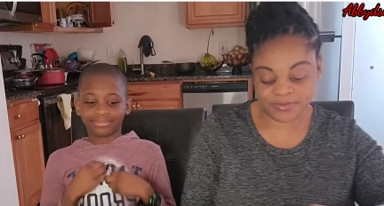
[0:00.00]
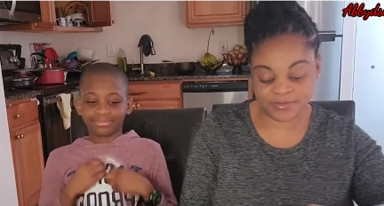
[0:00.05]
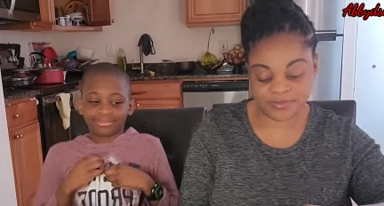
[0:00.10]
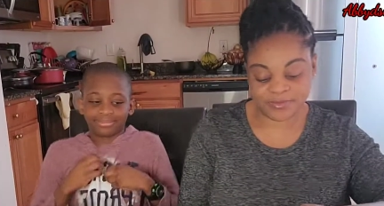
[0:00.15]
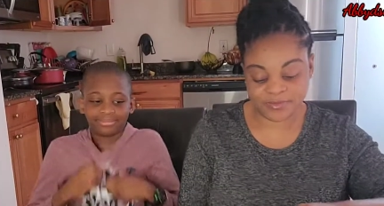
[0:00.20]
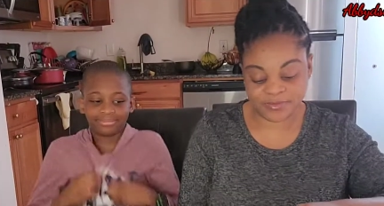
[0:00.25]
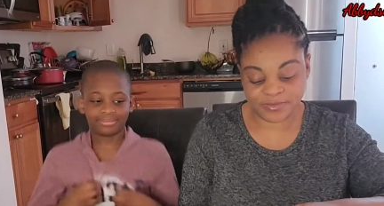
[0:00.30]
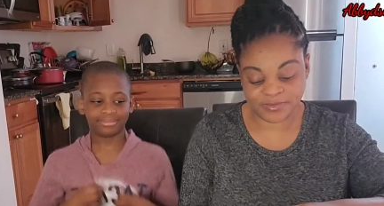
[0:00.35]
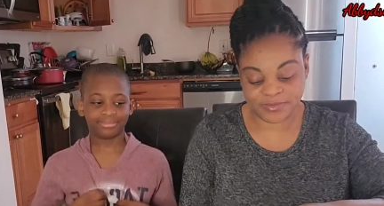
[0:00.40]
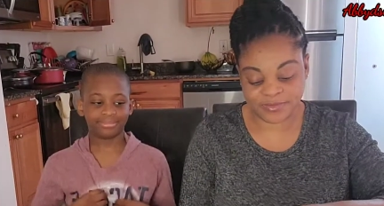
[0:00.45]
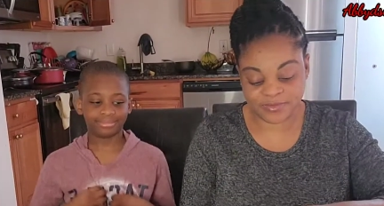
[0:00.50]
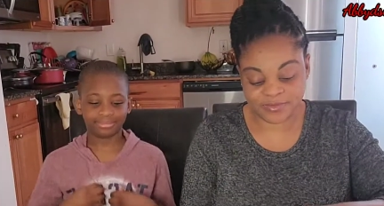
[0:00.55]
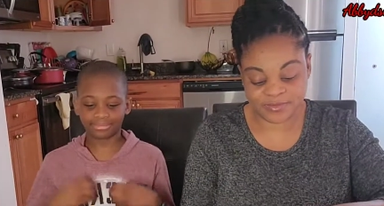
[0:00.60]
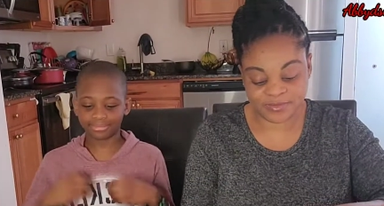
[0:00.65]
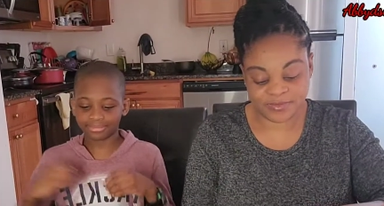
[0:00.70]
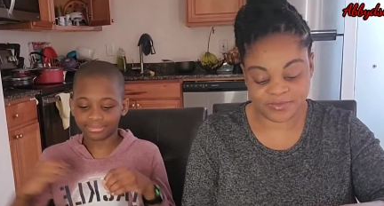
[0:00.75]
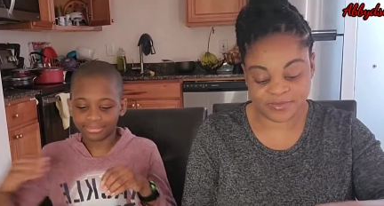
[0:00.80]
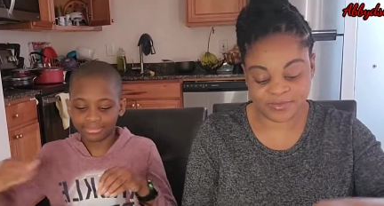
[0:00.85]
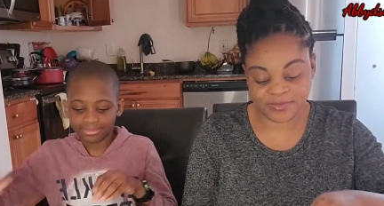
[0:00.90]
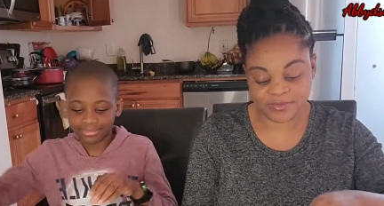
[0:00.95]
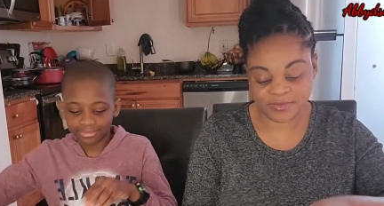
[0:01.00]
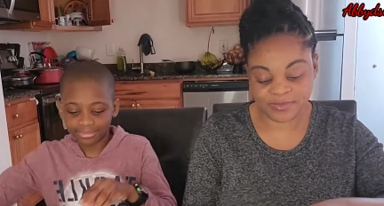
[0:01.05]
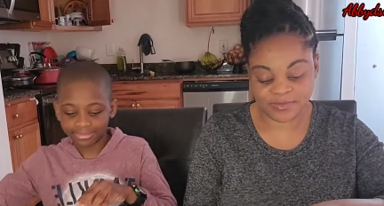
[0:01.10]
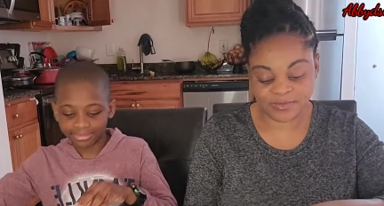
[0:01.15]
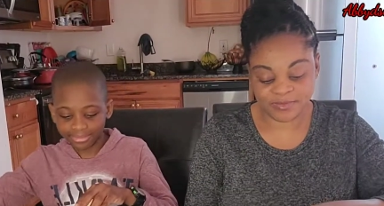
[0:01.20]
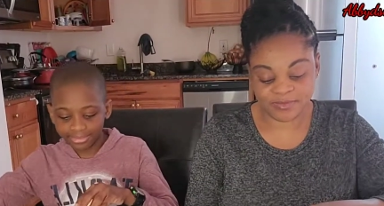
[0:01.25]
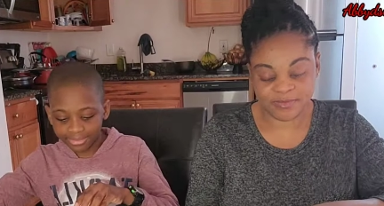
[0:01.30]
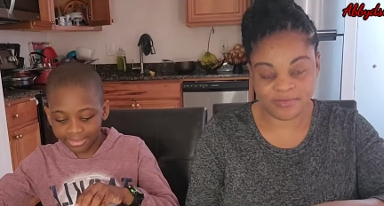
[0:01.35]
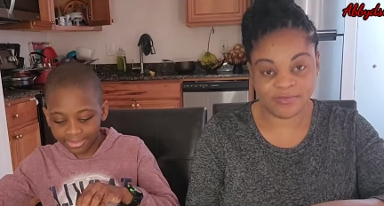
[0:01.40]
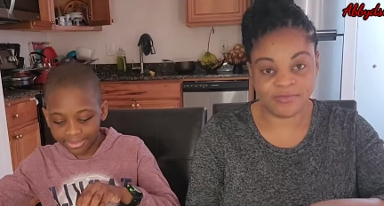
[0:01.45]

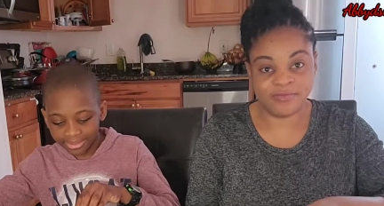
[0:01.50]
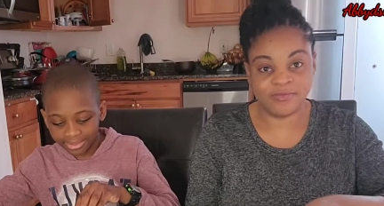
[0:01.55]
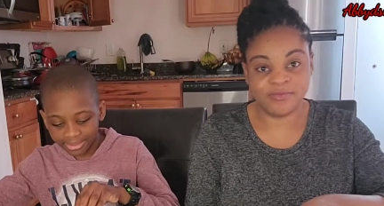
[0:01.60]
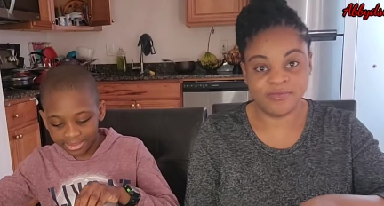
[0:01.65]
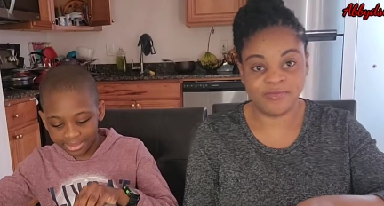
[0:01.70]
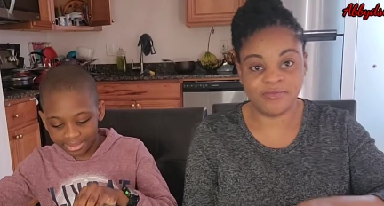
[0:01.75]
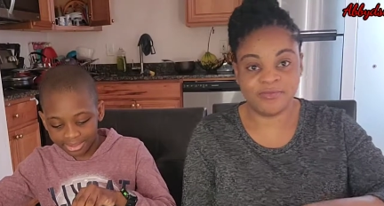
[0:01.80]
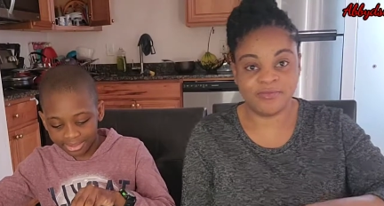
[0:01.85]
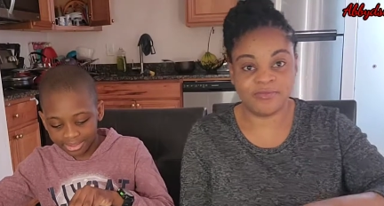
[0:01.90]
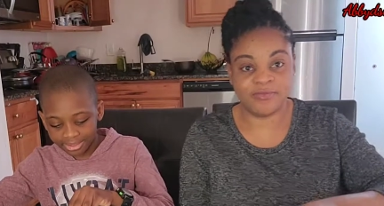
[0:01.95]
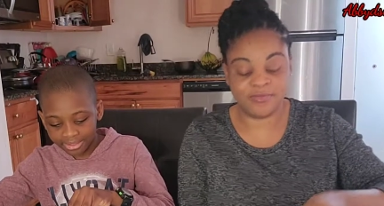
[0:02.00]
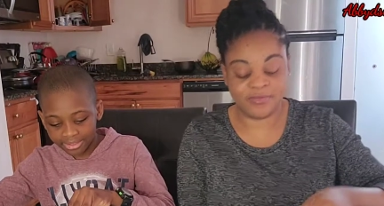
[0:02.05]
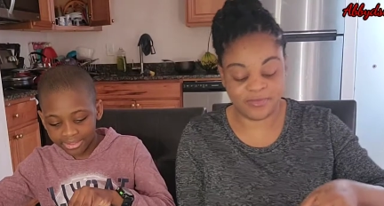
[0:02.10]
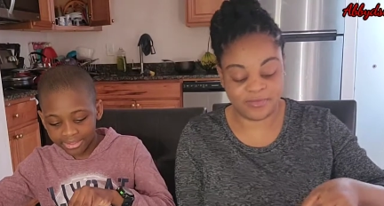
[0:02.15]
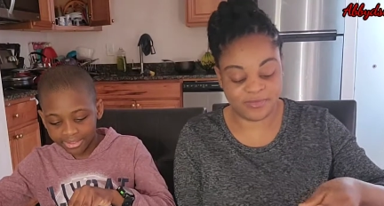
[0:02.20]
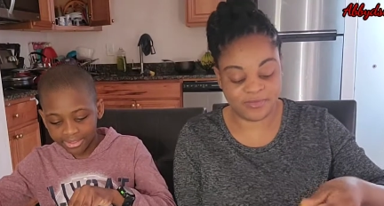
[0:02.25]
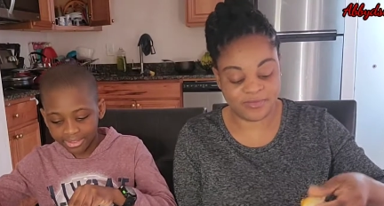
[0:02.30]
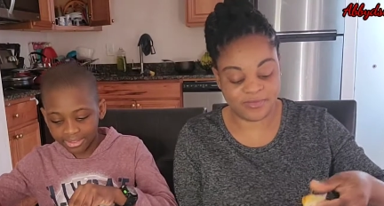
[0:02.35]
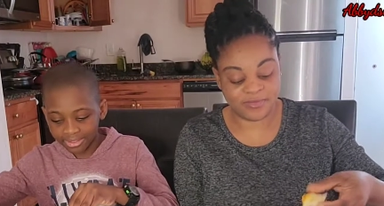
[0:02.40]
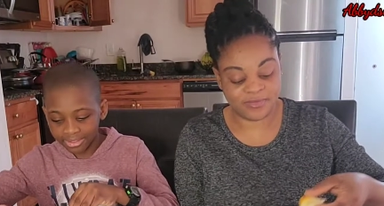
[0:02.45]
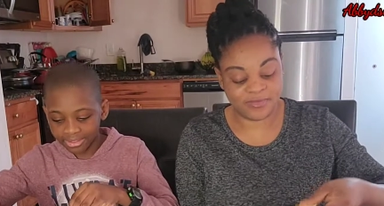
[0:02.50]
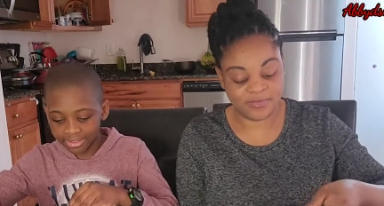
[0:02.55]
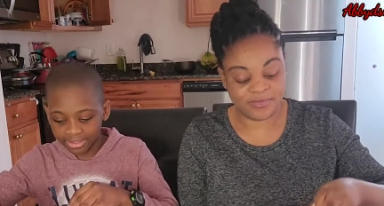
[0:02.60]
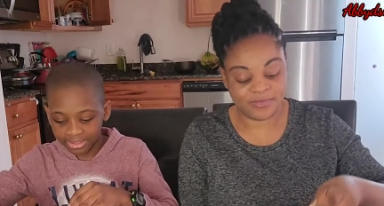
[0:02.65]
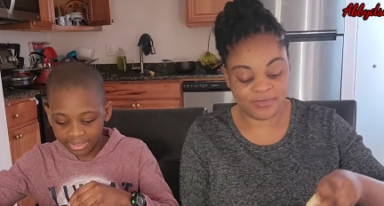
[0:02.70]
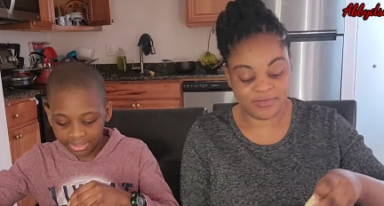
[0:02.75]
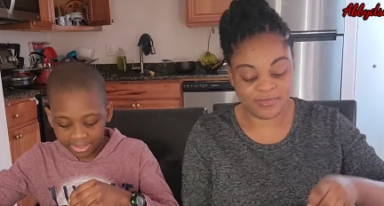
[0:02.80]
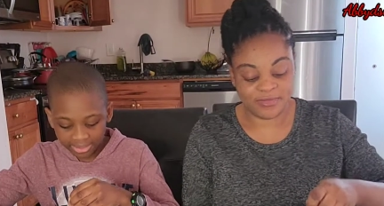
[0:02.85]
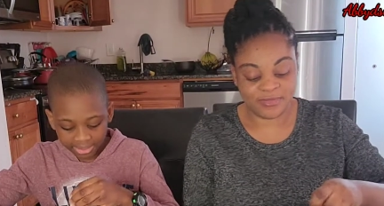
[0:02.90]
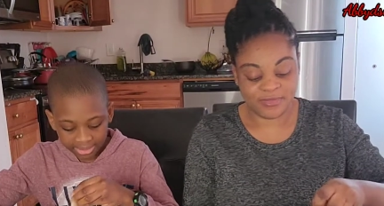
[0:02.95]
Nothing is said.